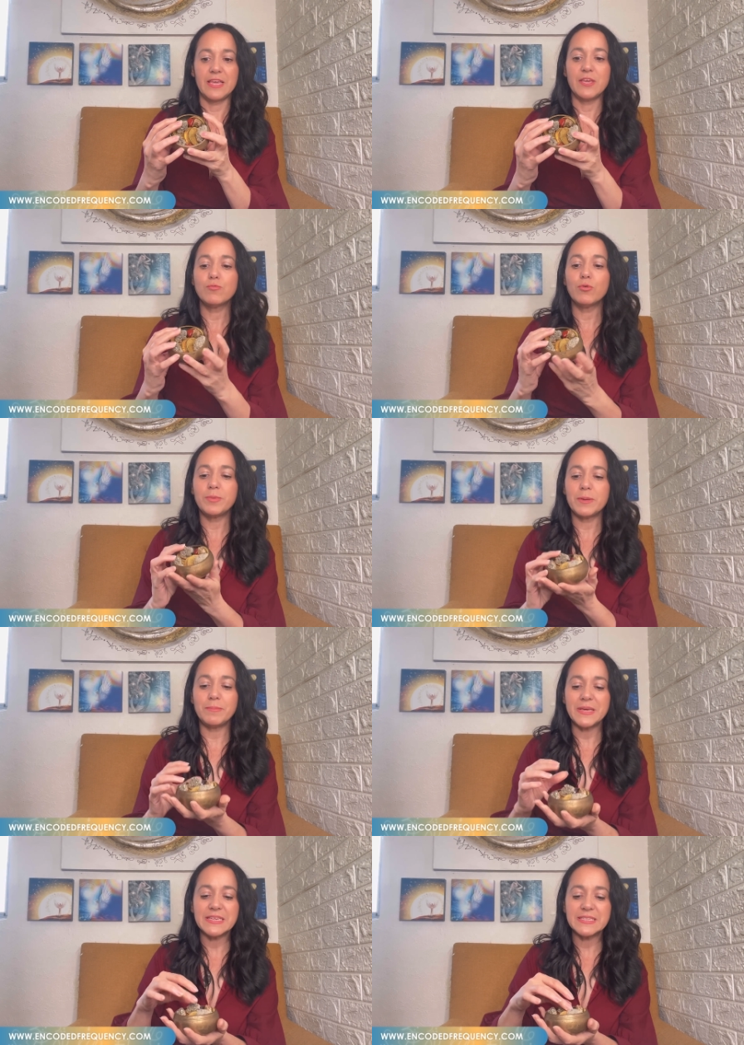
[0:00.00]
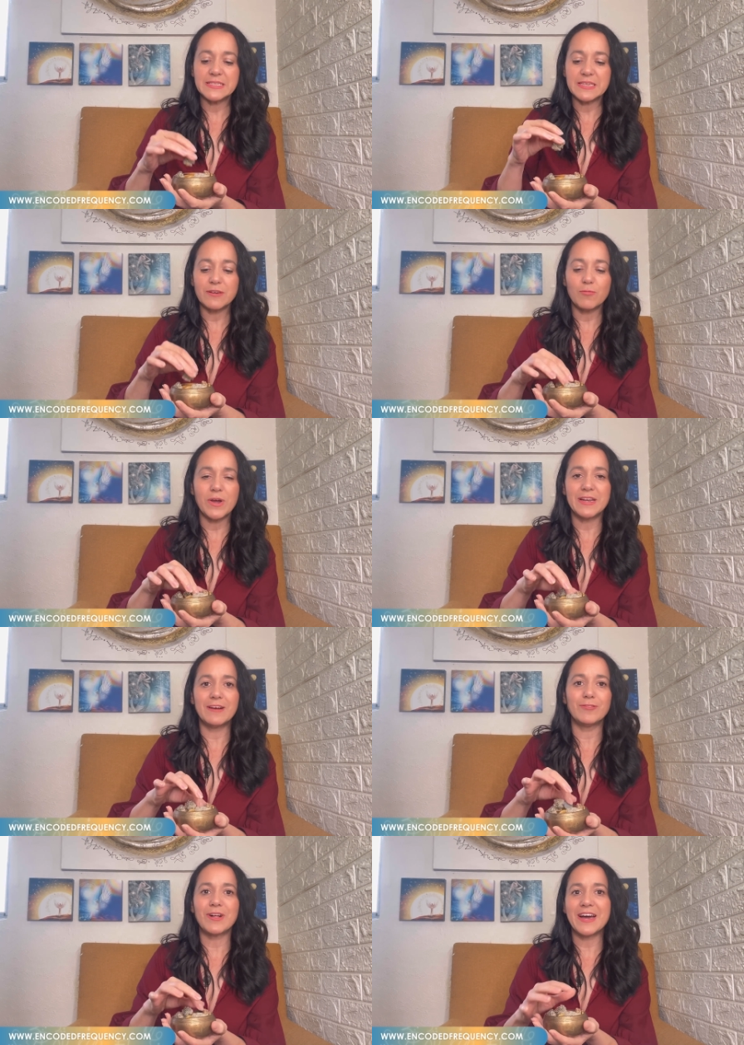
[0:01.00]
It will be busy with
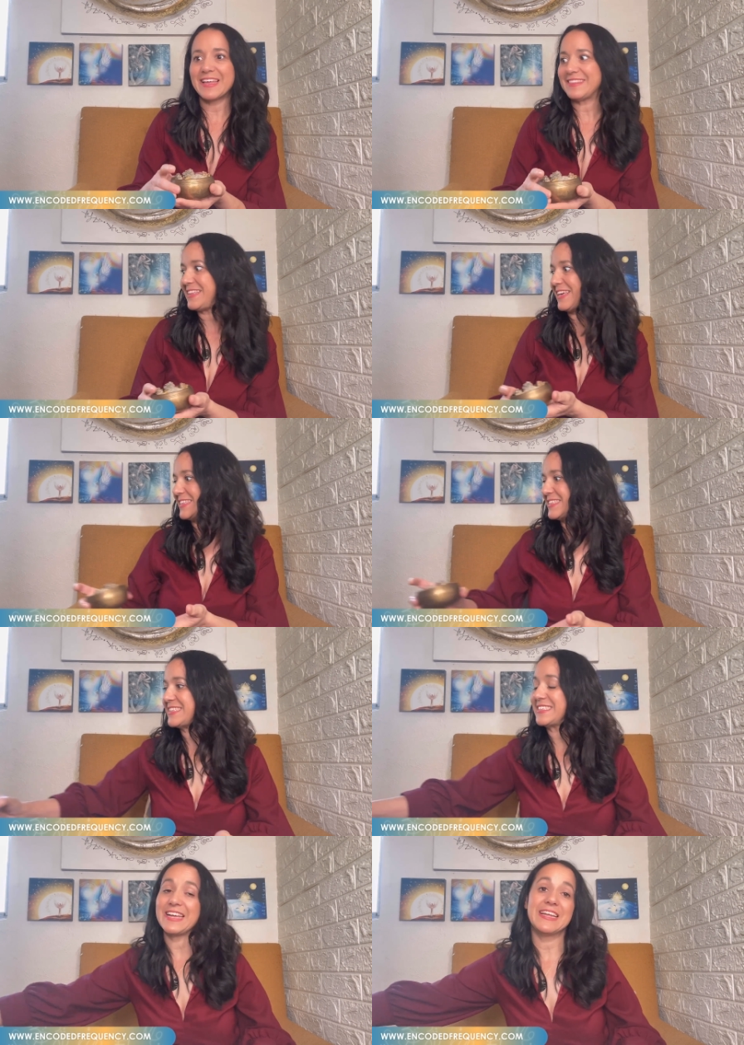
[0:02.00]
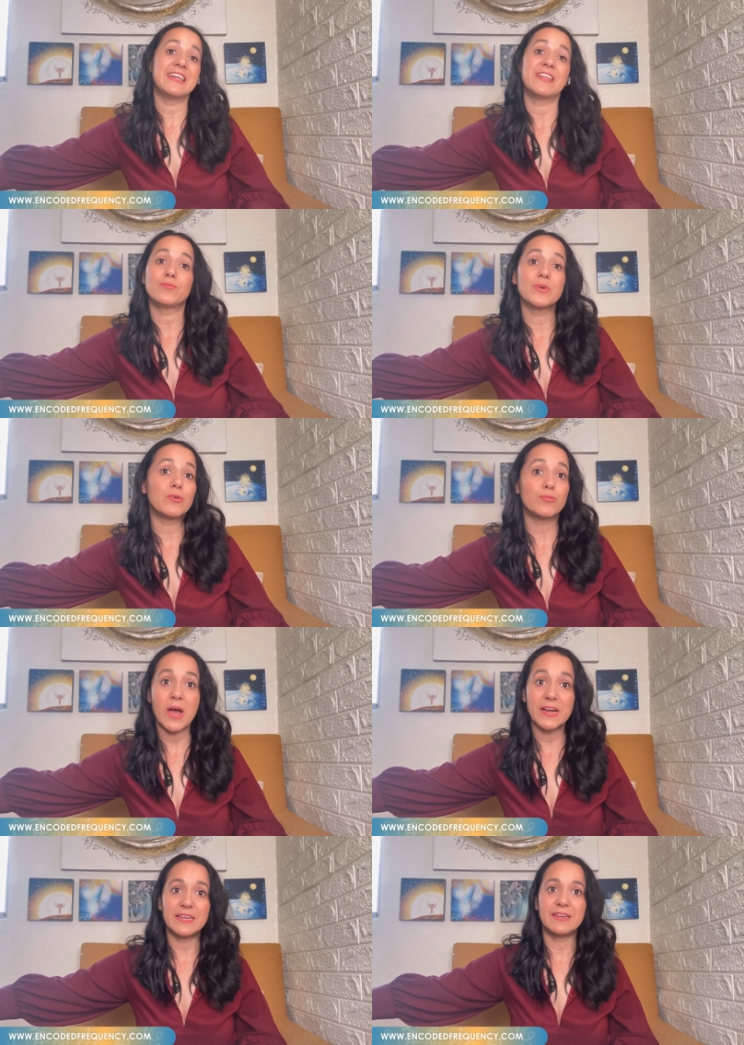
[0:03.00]
a lot of things that we are
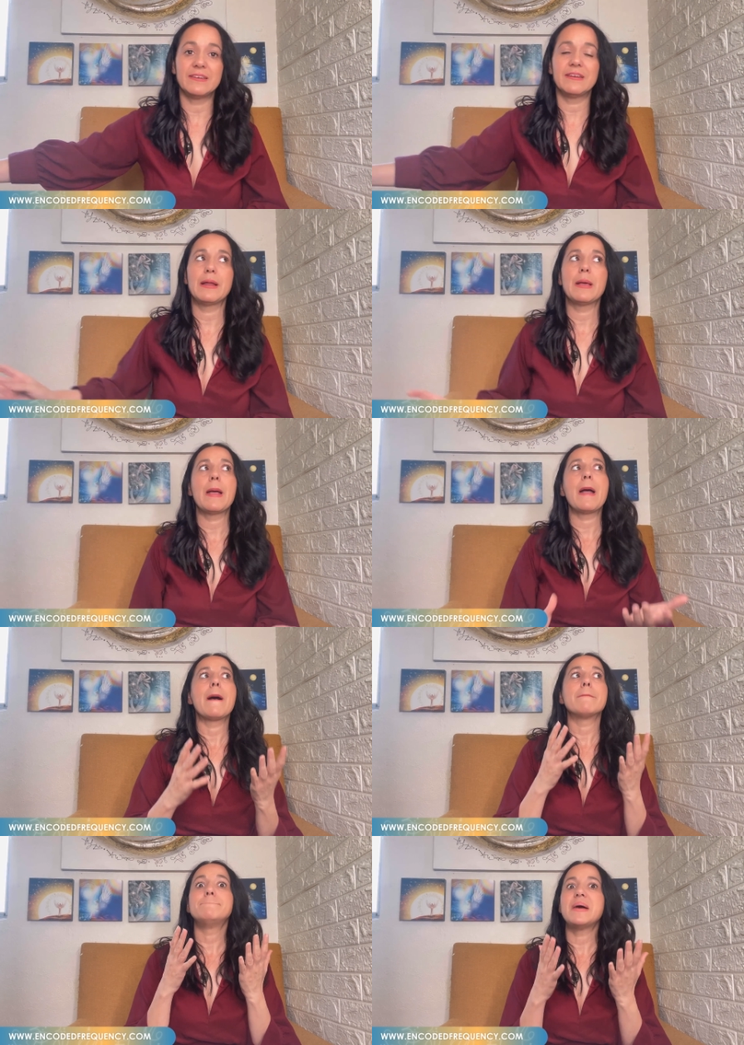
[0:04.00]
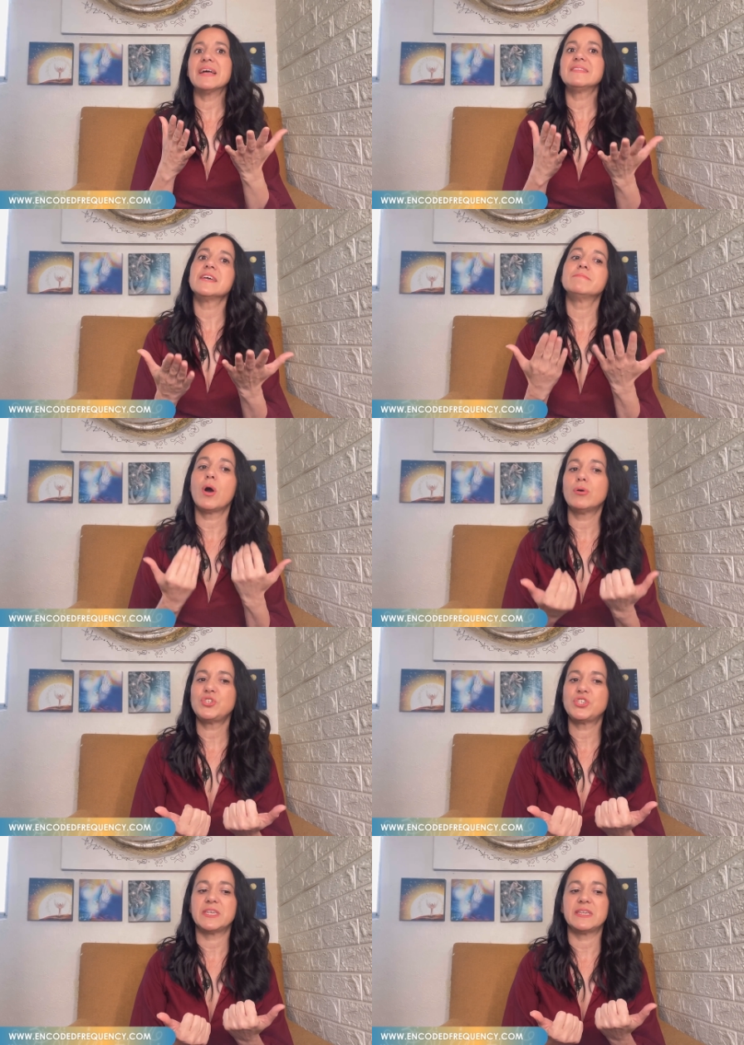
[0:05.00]
running. But the
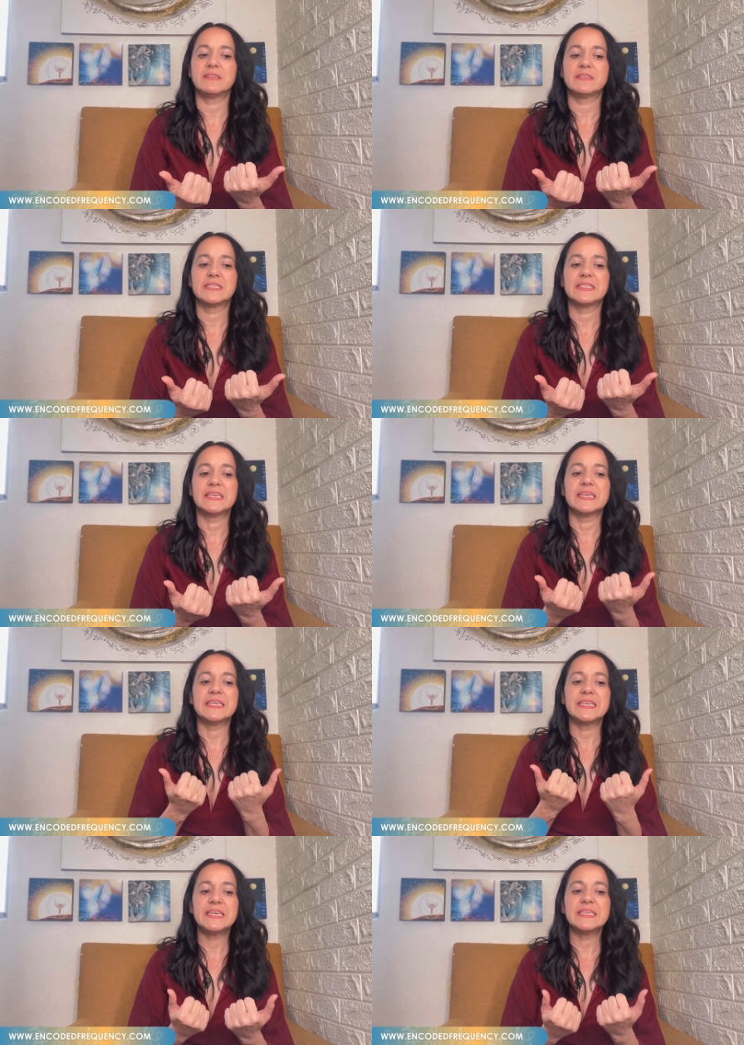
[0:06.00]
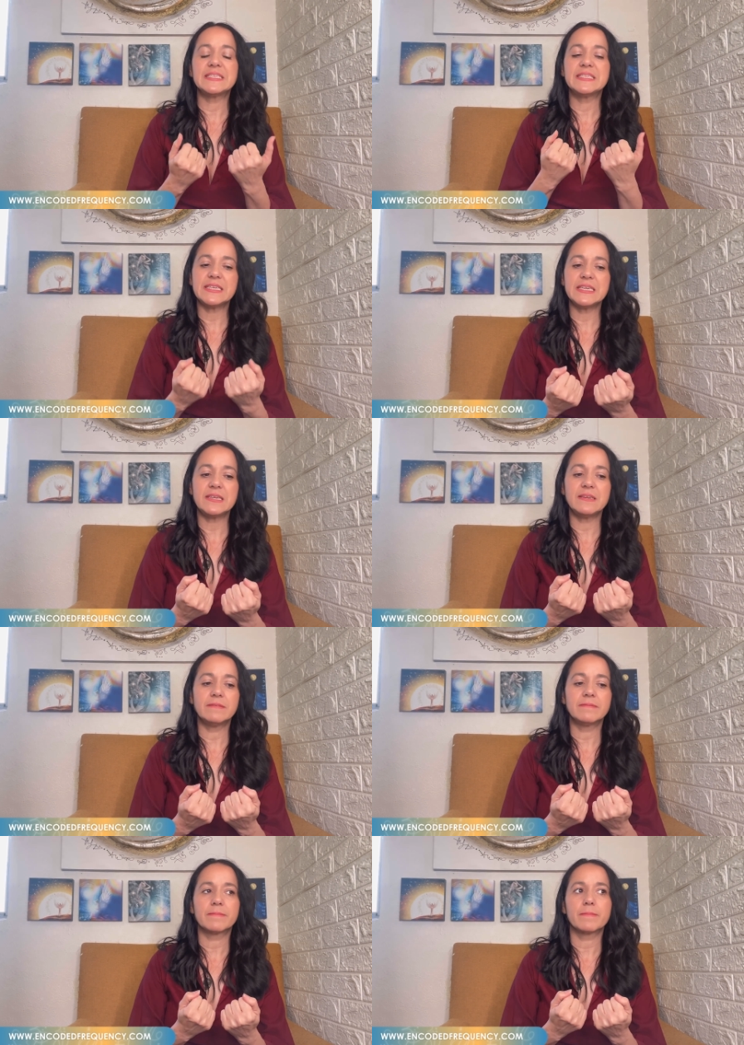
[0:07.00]
emotion is the